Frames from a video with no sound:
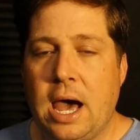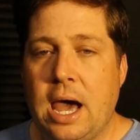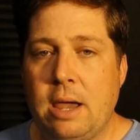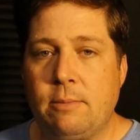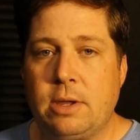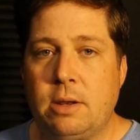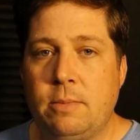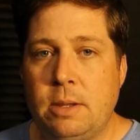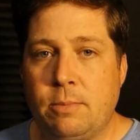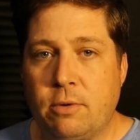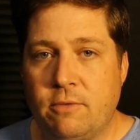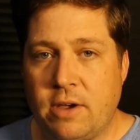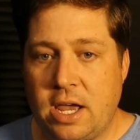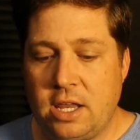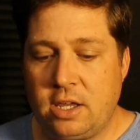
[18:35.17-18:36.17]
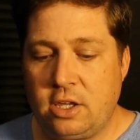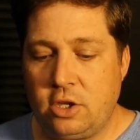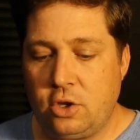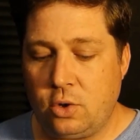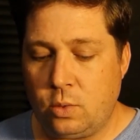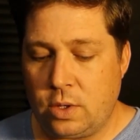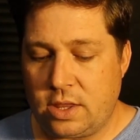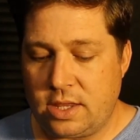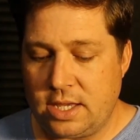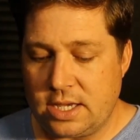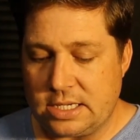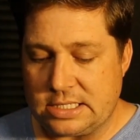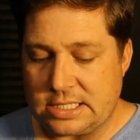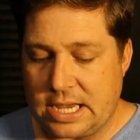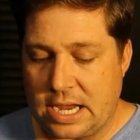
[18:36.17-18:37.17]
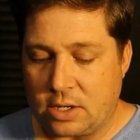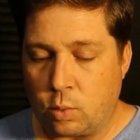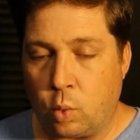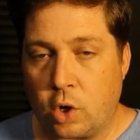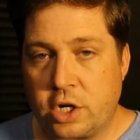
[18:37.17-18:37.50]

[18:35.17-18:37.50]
I'm going to be providing you with the exact